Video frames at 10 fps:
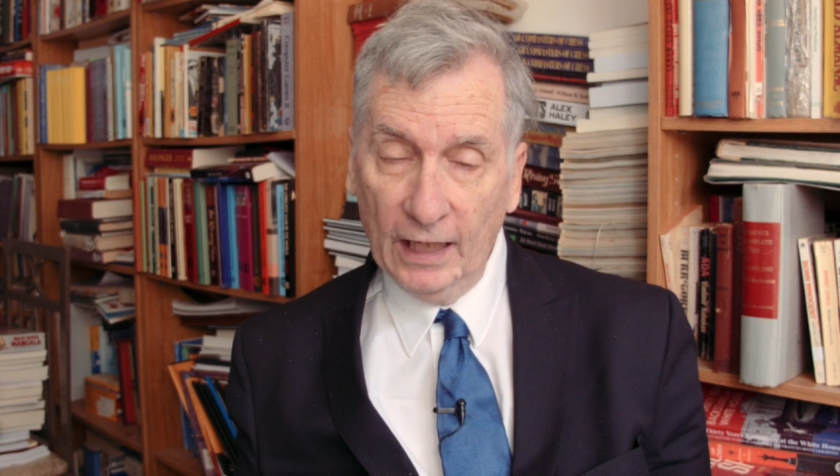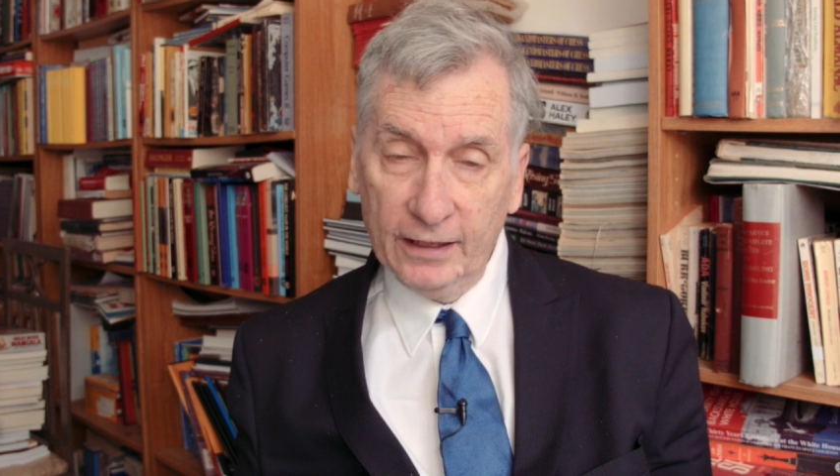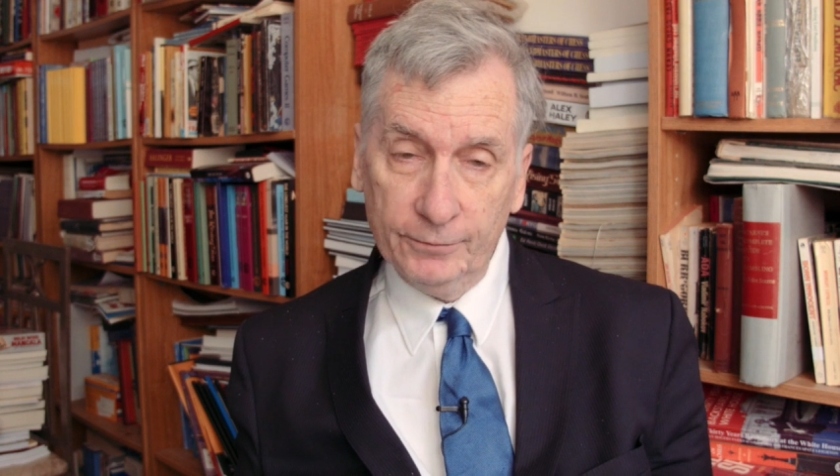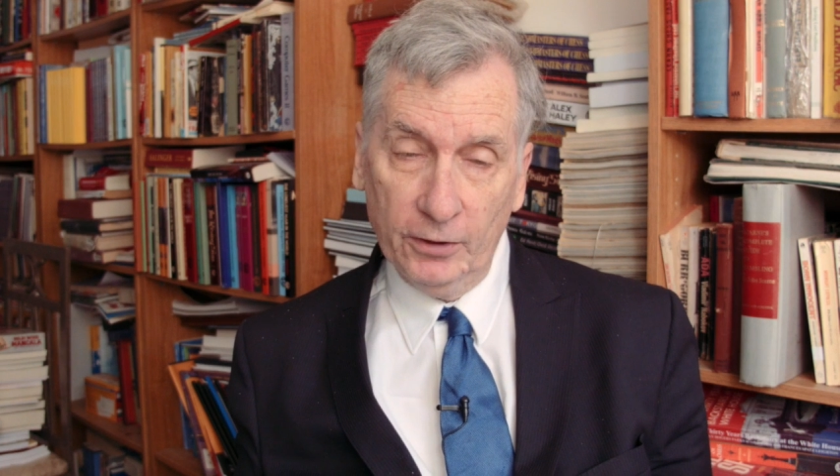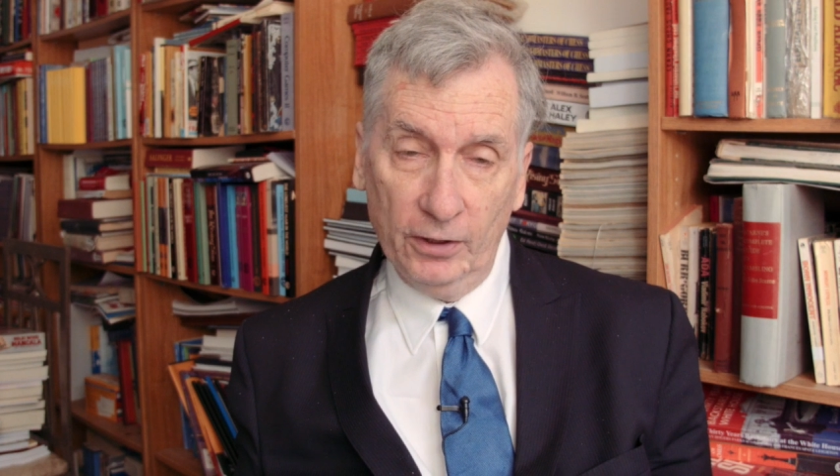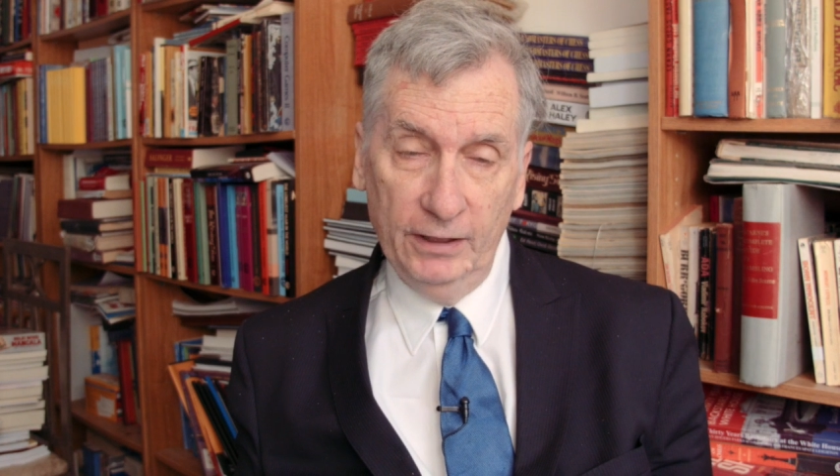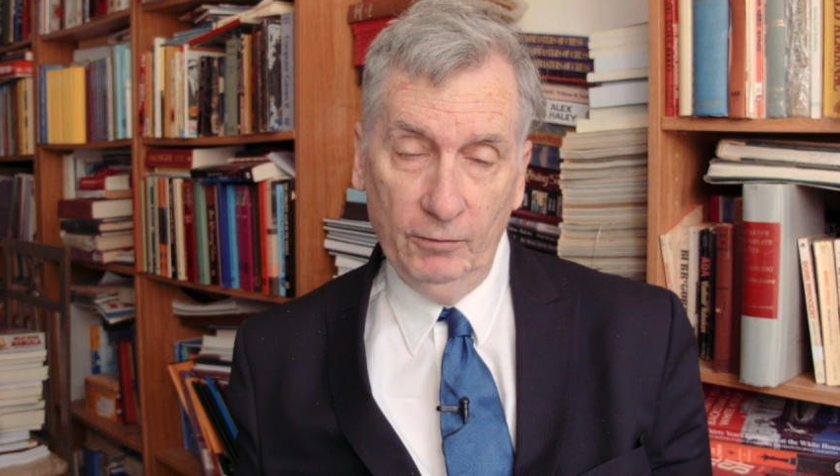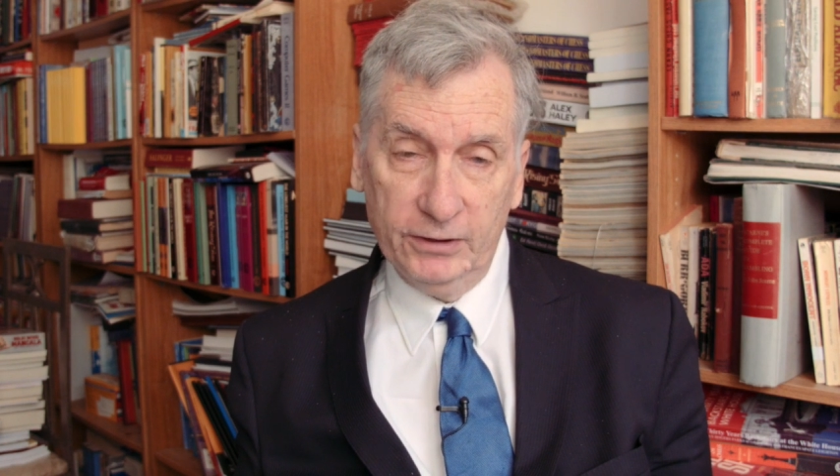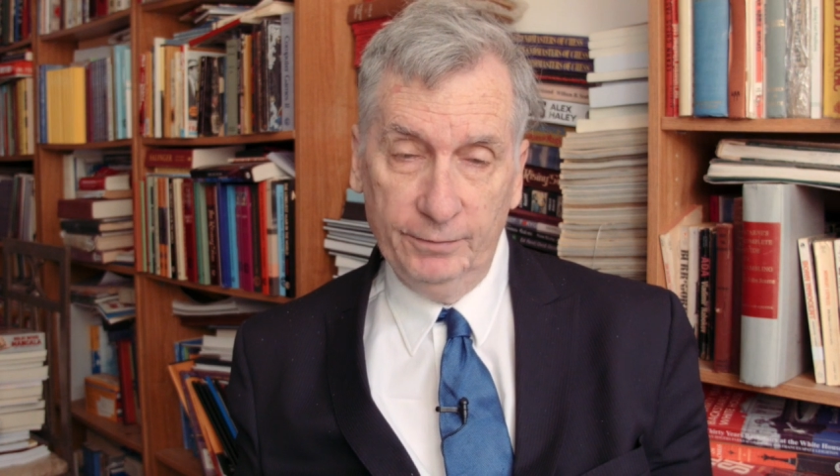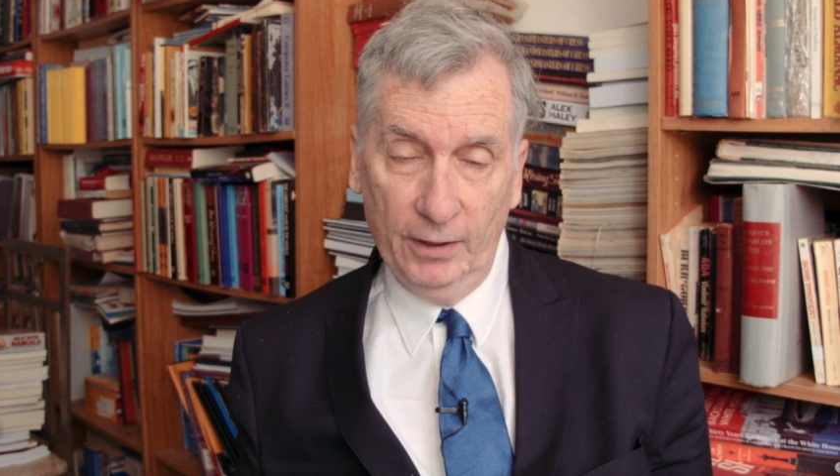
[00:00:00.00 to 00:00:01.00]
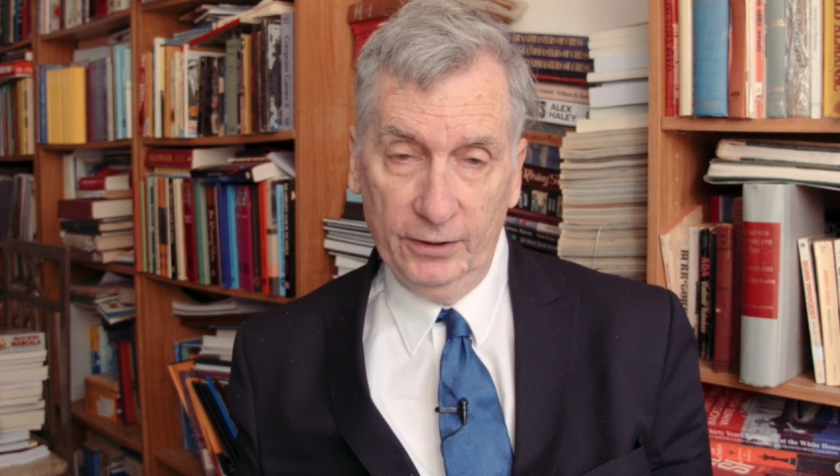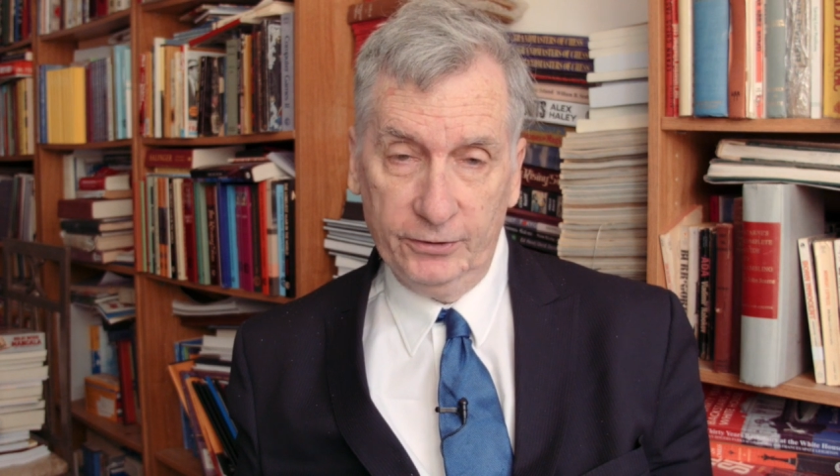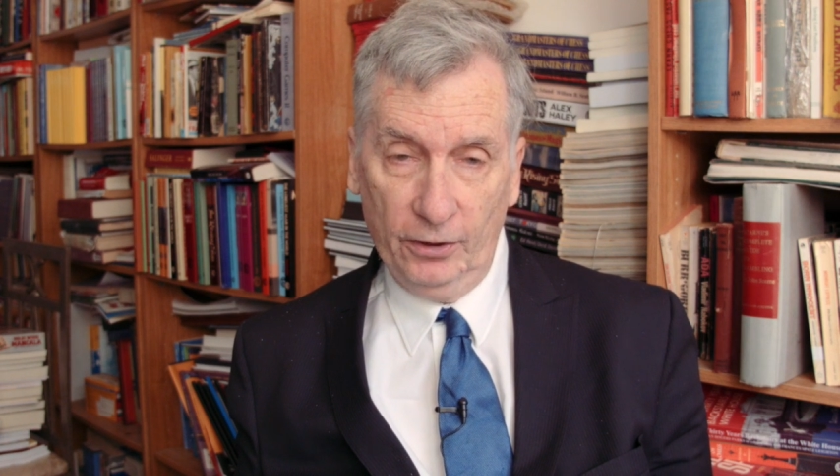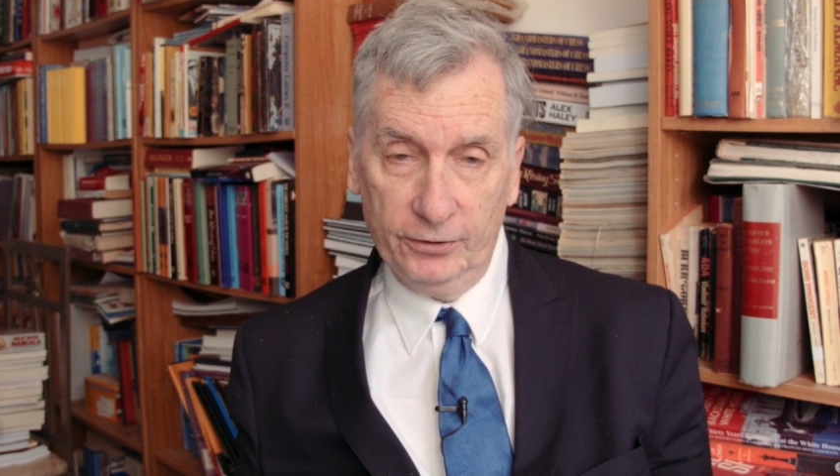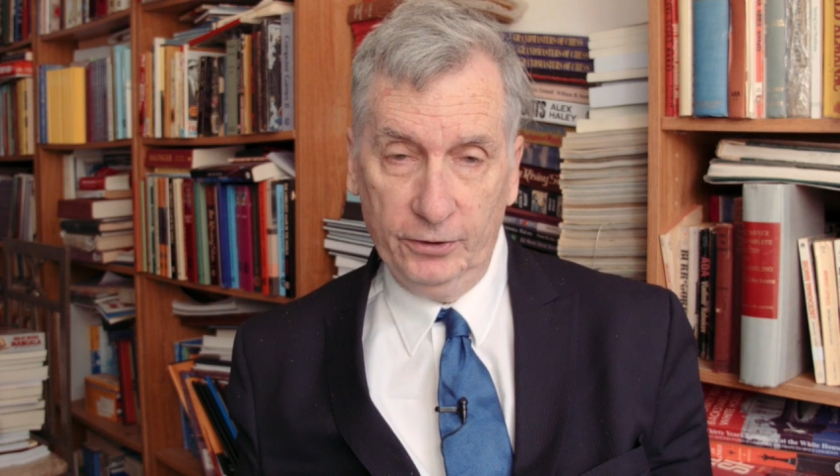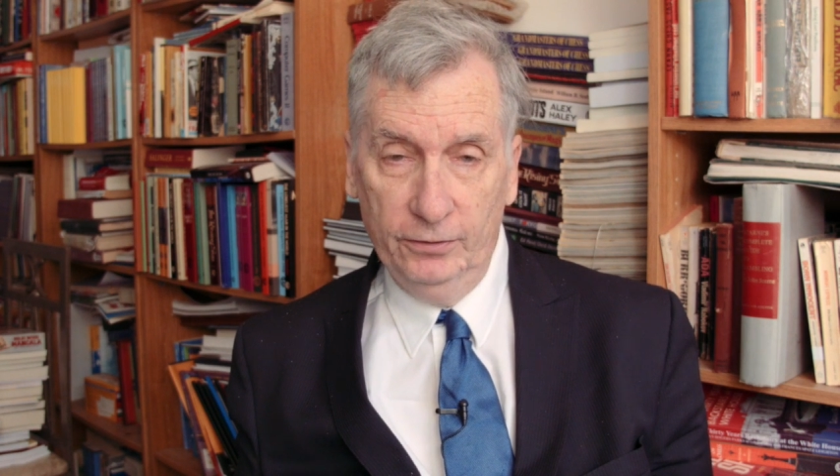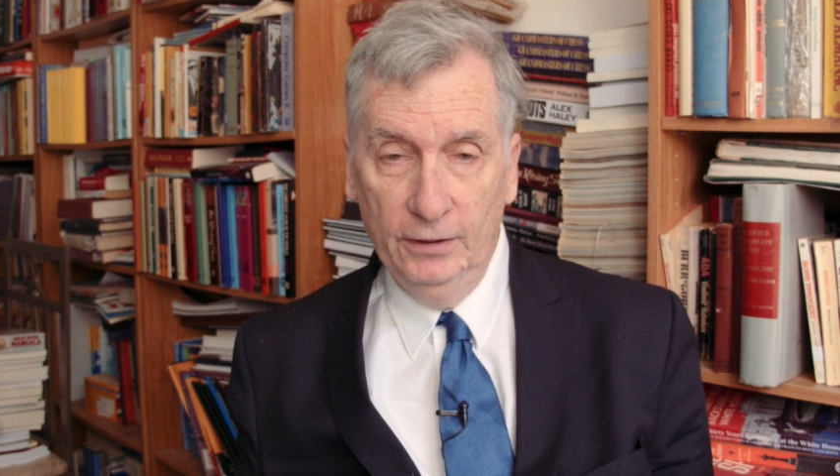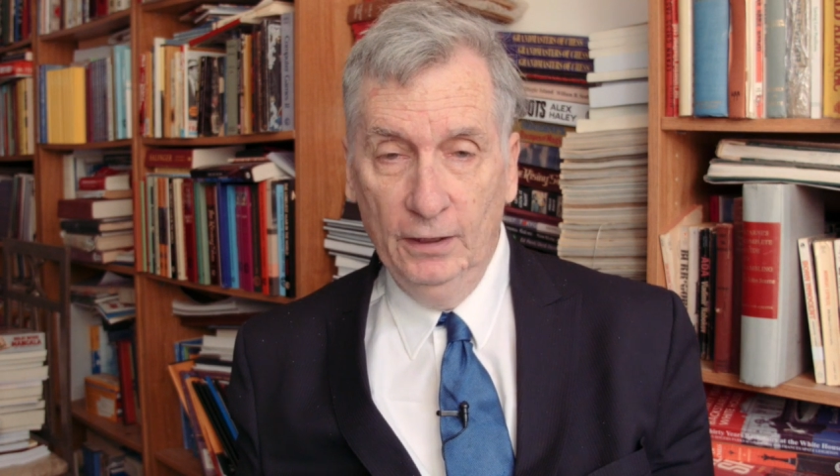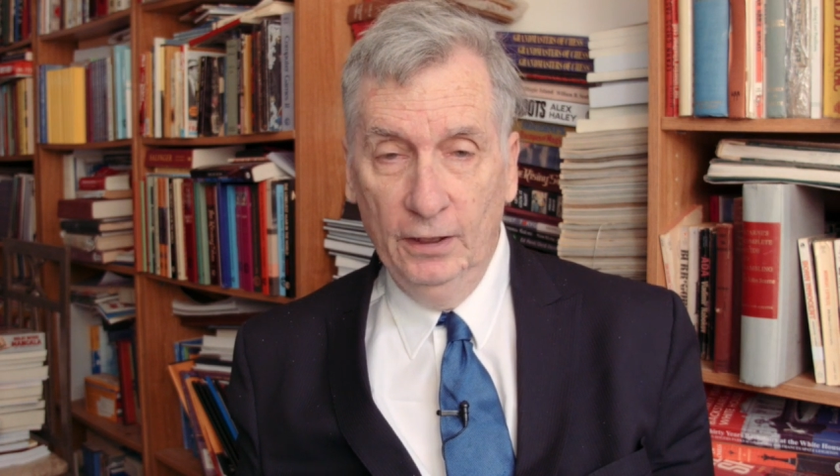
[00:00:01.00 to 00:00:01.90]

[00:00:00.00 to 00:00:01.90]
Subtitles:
guy comes along, he wants to marry this girl too,